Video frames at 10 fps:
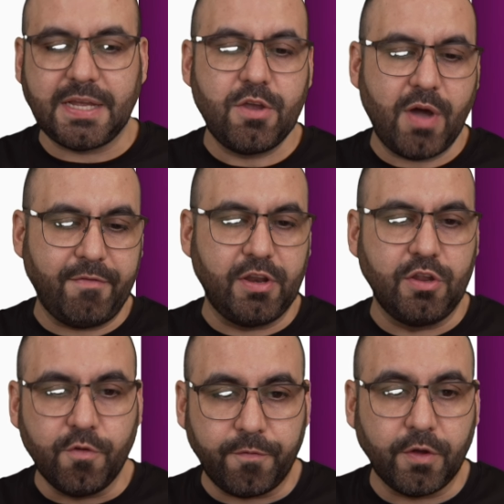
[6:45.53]
and you'll have a
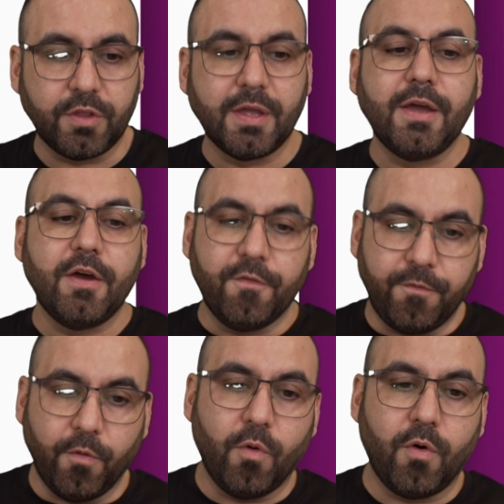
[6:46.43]
new field
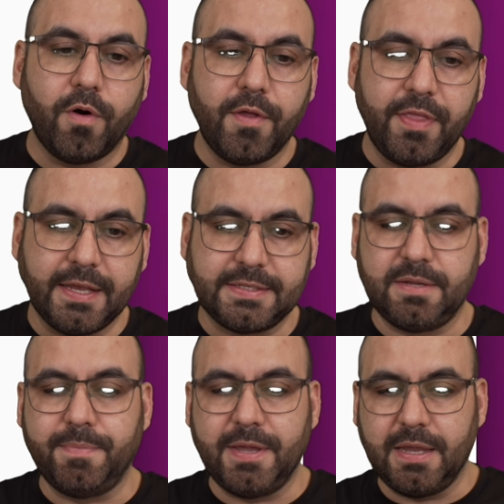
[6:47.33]
for this
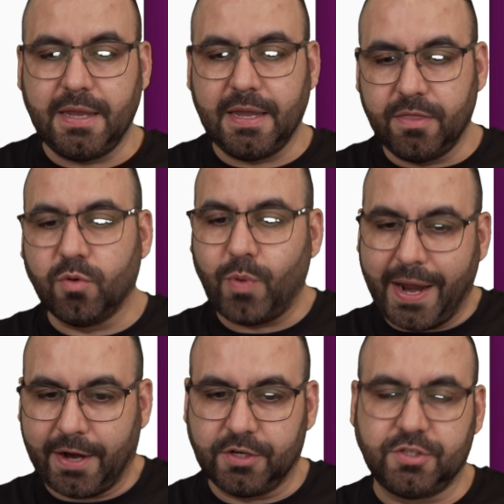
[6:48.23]
to be in the
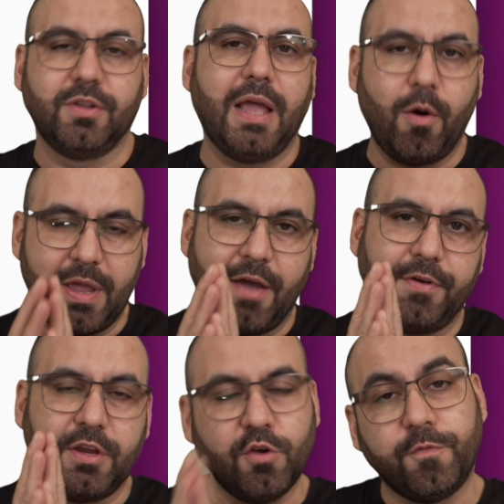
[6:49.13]
record. So now we have
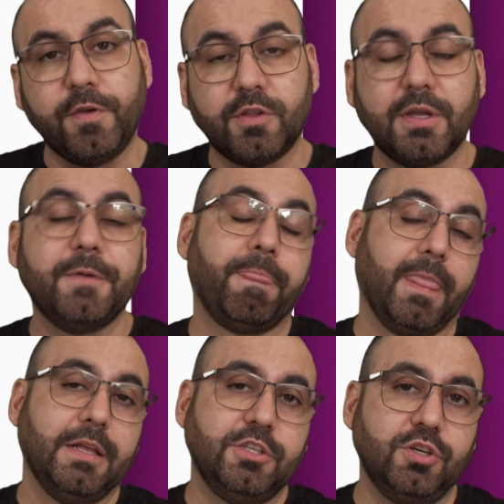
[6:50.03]
a new field
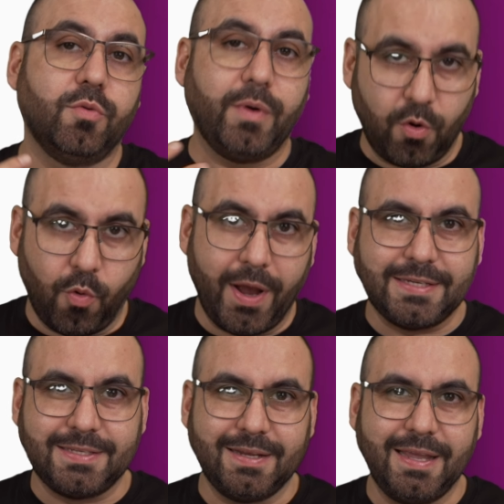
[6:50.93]
to
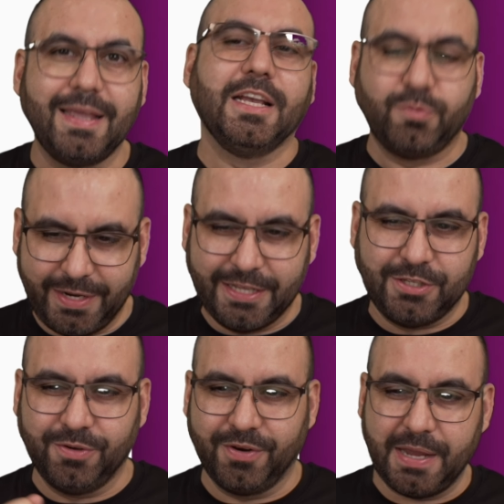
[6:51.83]
request in case we need
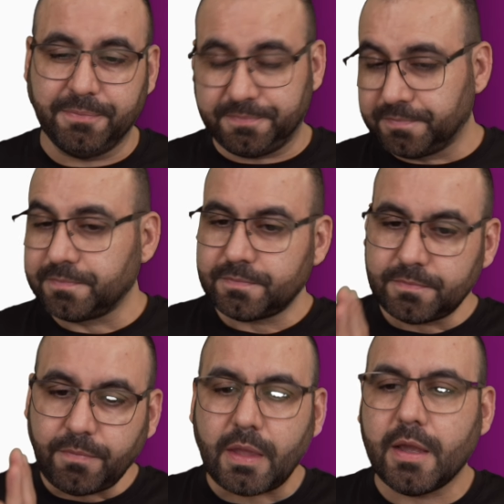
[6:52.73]
to, okay?
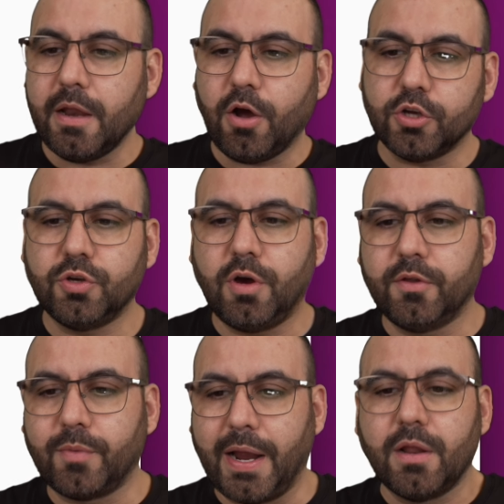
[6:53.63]
And also on
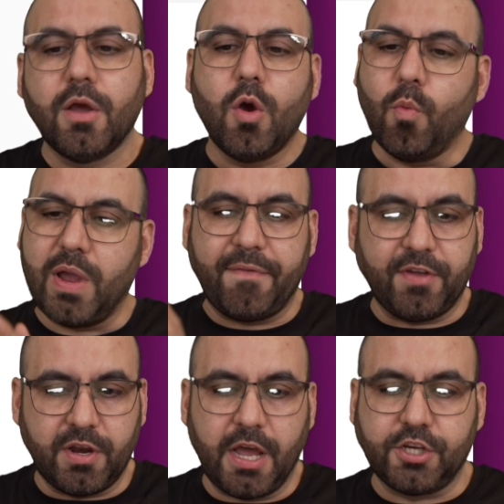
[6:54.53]
the right, we have the
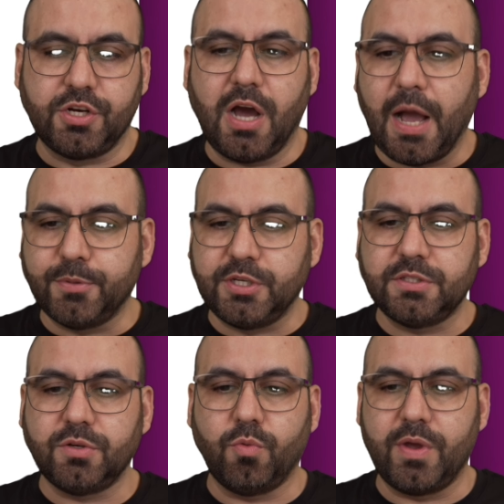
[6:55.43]
connection
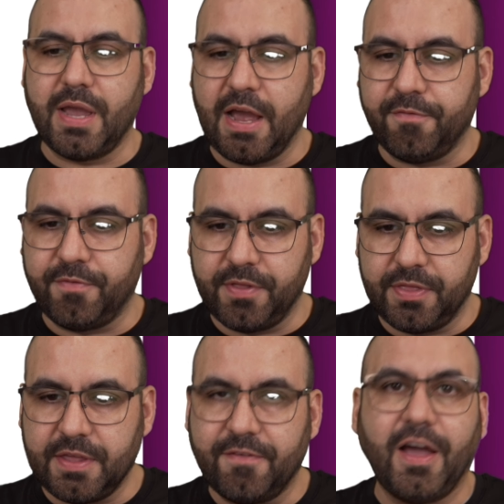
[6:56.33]
options. We have
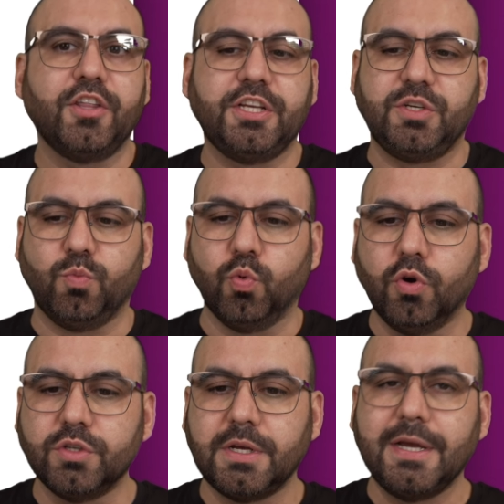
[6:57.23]
the validation
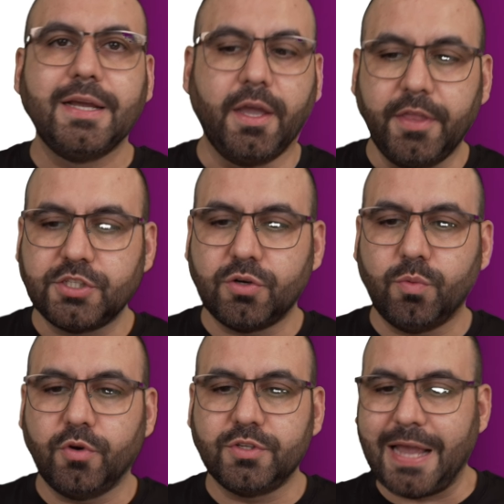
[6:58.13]
rules, conditional
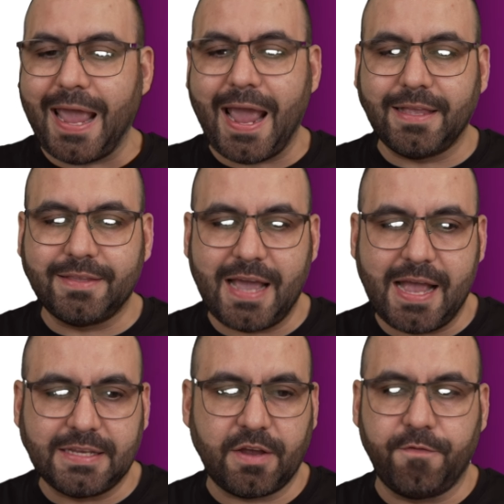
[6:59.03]
rules, and the
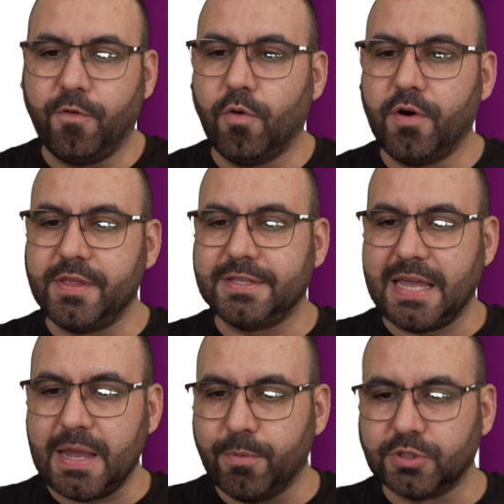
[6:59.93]
task for the
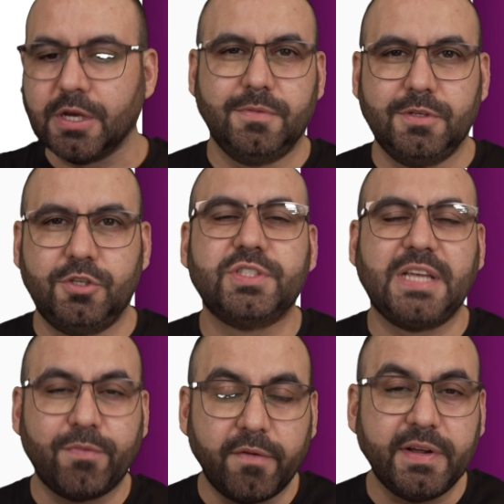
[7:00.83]
tables. So
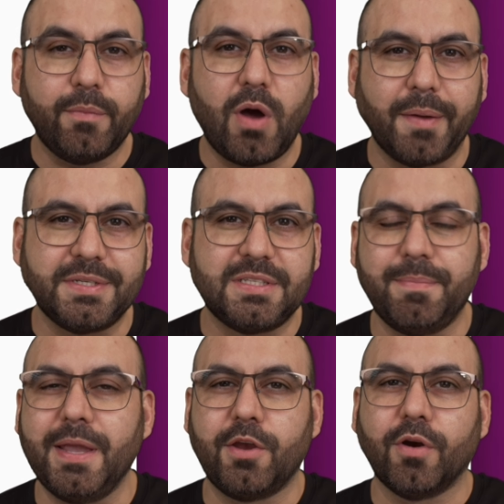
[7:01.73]
several available options to
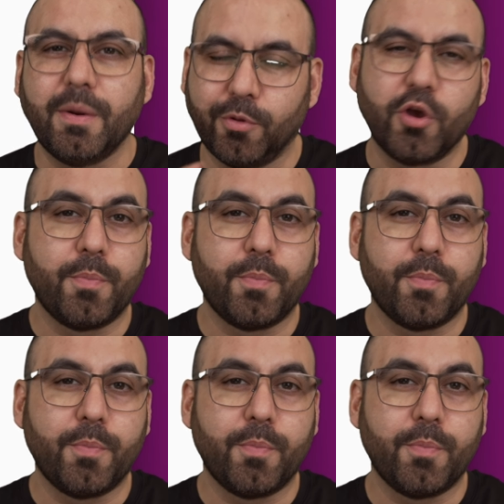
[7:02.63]
make your employee